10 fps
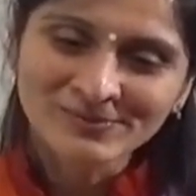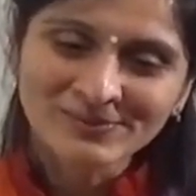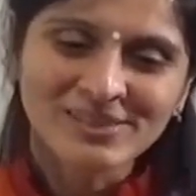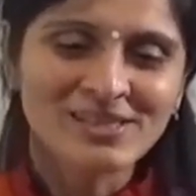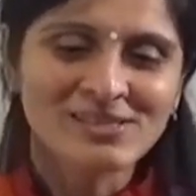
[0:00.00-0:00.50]

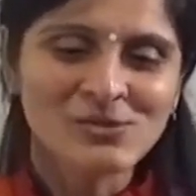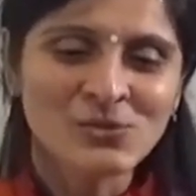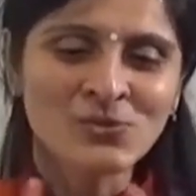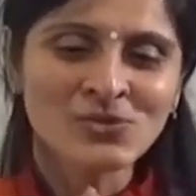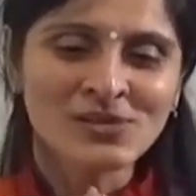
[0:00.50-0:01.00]
There is
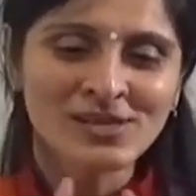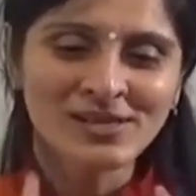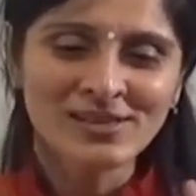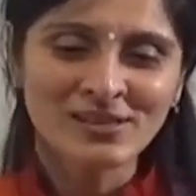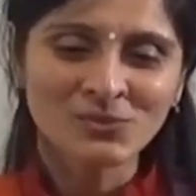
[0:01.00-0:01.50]
only
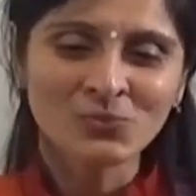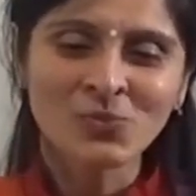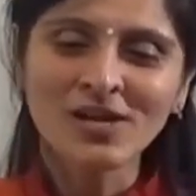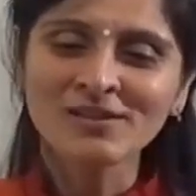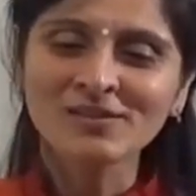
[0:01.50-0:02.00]
that
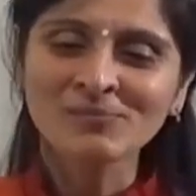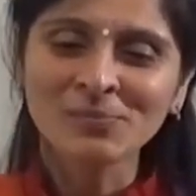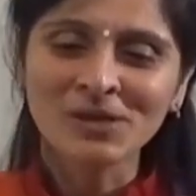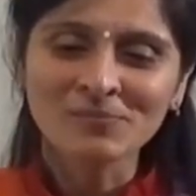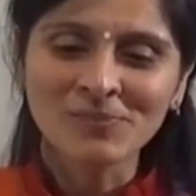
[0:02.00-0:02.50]
one
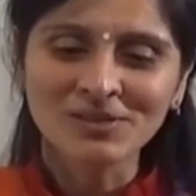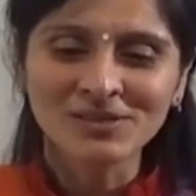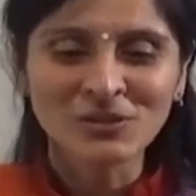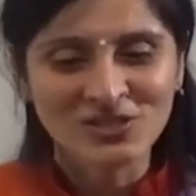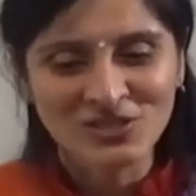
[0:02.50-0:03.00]
Brahman
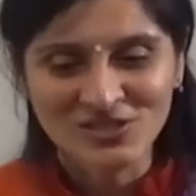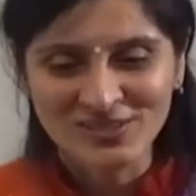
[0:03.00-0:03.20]
consciousness.